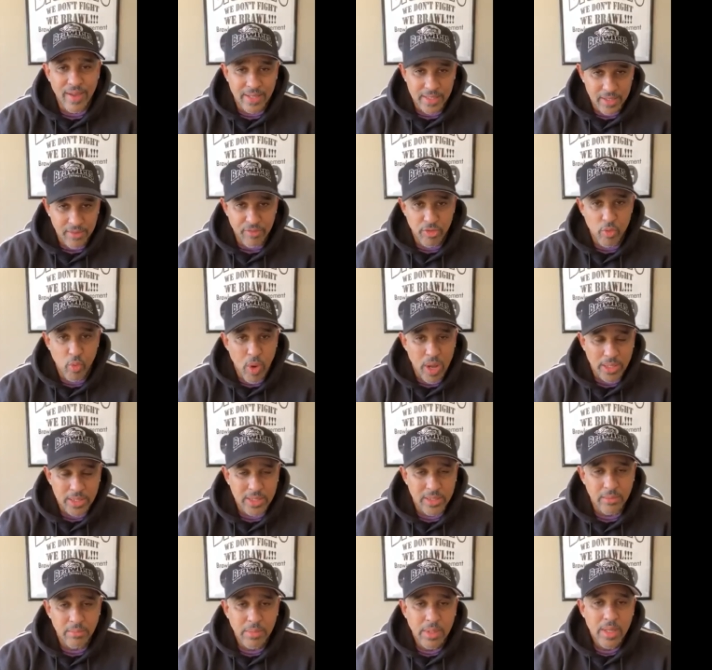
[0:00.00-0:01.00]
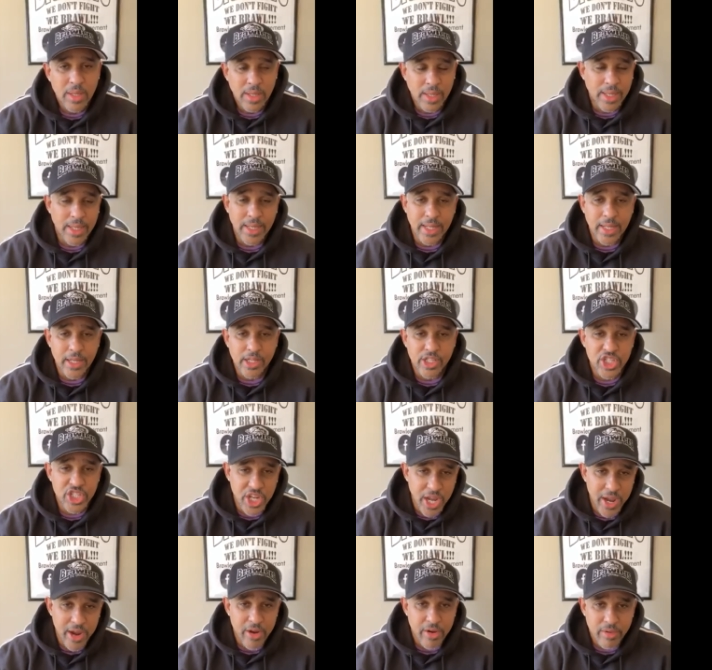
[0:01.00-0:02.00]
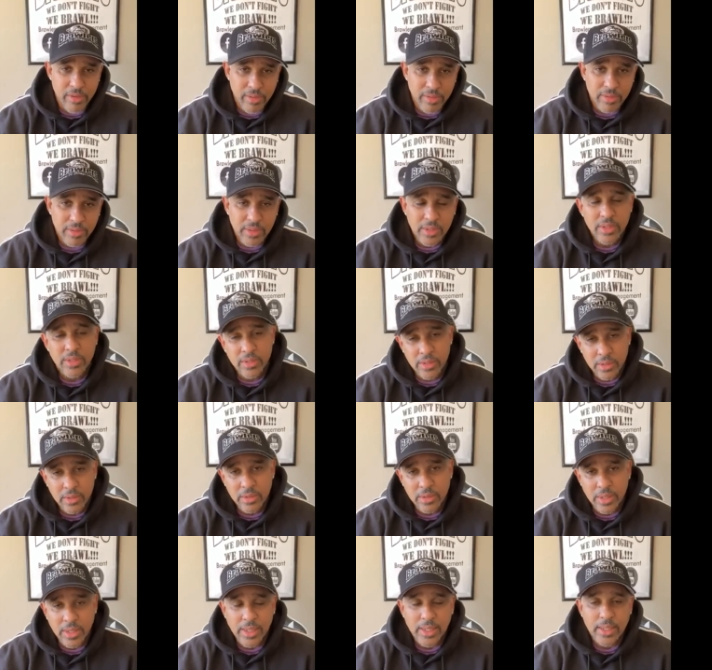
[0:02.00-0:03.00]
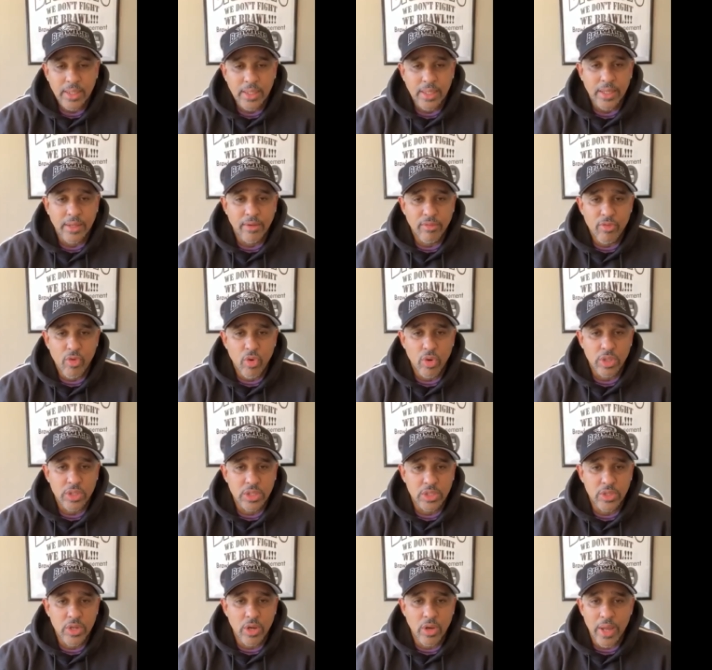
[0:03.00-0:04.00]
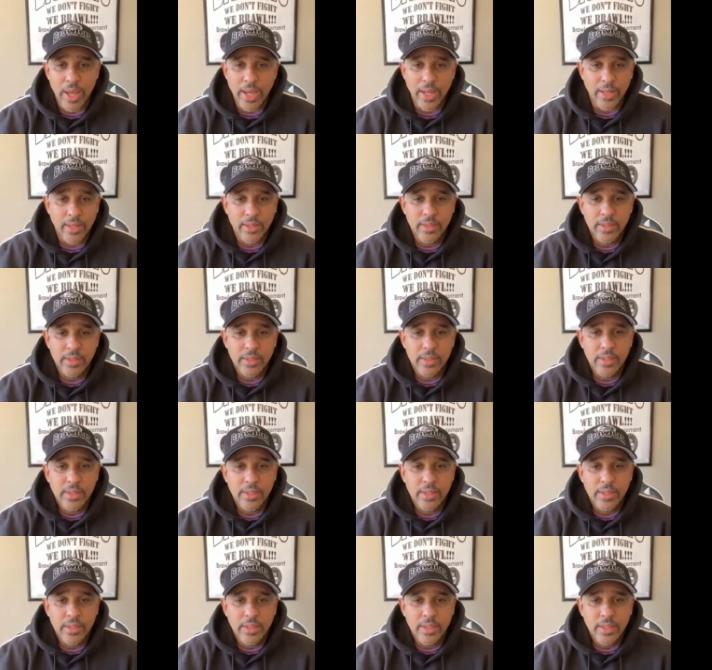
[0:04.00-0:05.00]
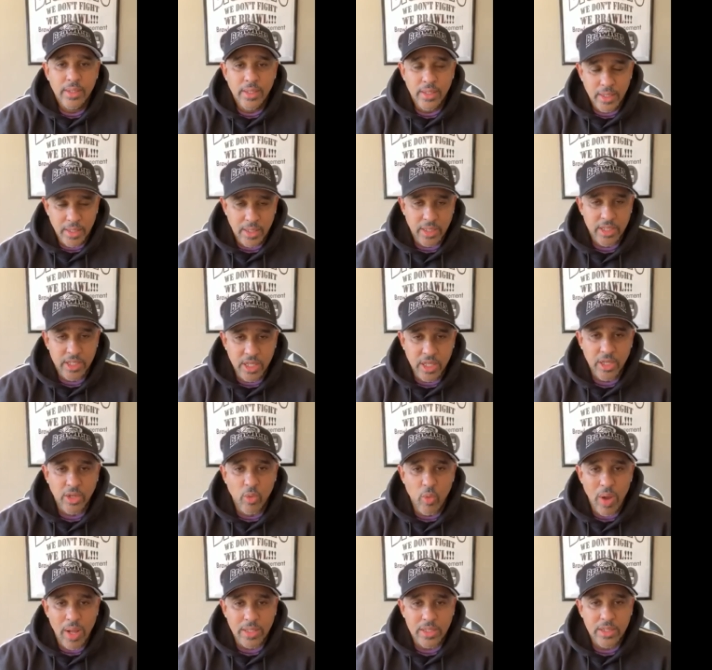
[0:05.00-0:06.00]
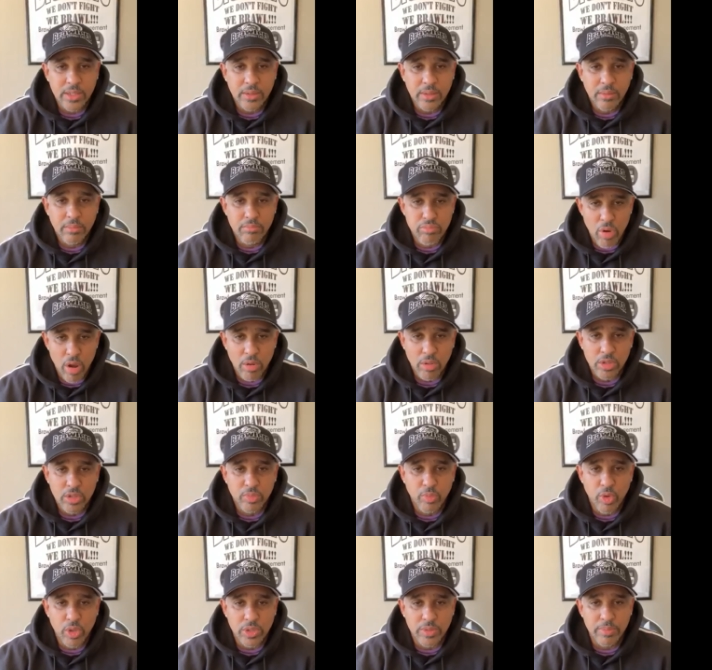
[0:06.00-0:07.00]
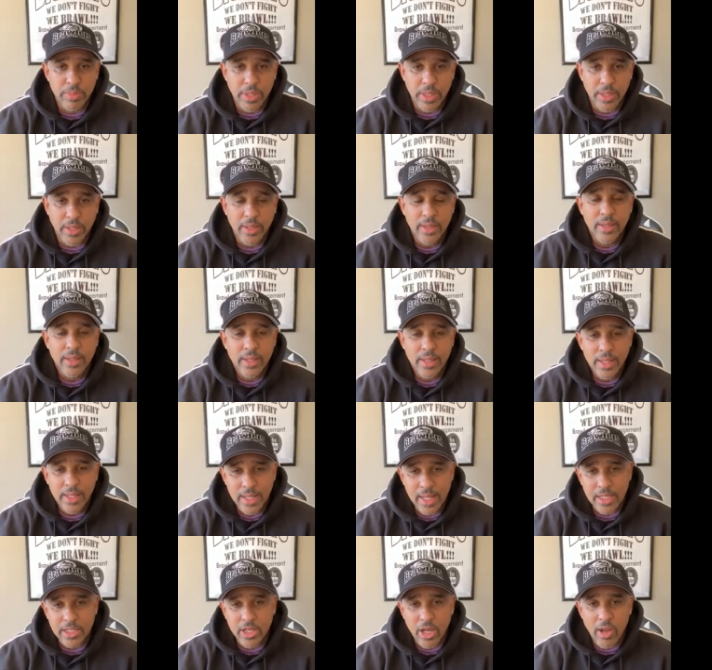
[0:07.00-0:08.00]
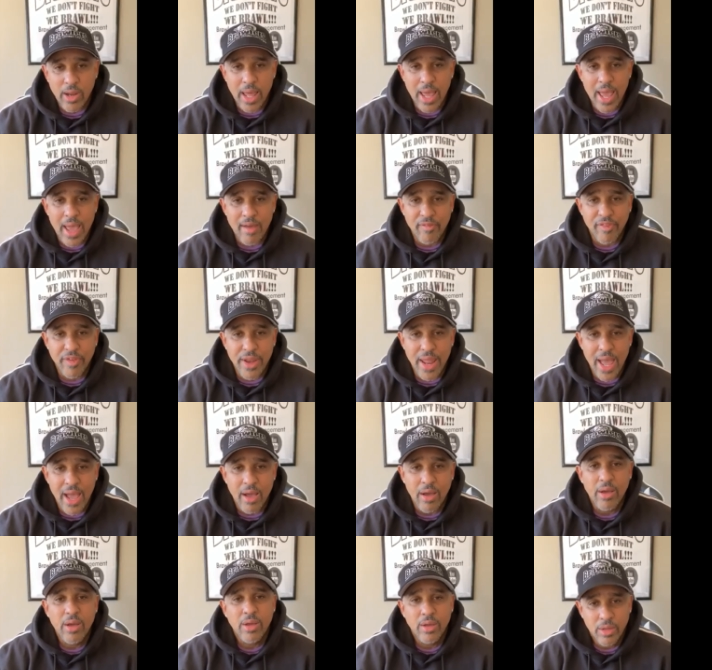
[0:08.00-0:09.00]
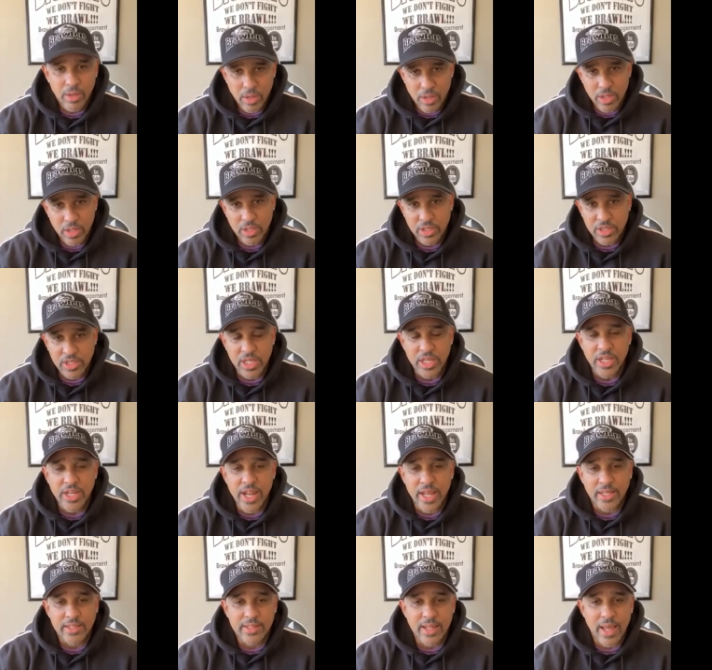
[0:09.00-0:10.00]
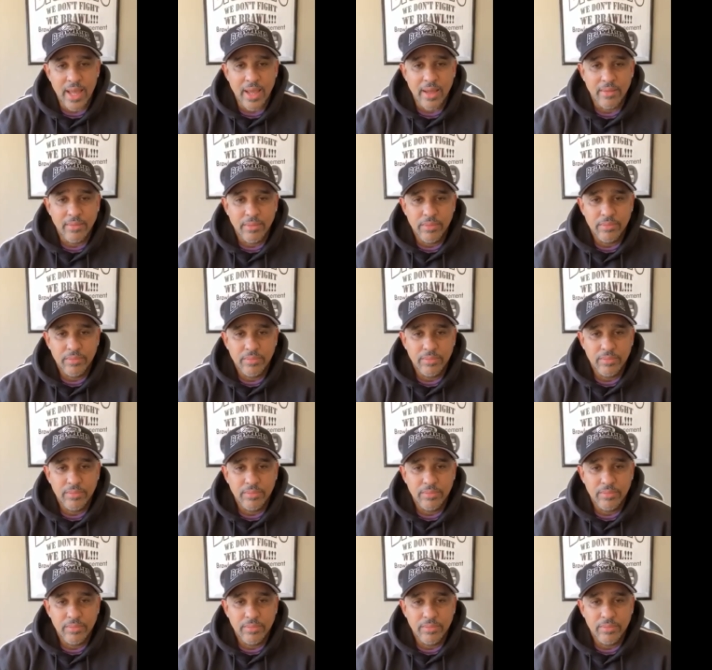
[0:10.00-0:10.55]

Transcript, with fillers: fights if you watched them, and then share. And of course, you know, hey, continue to watch Brawler Sports Media. That's all I have for now. See you next time.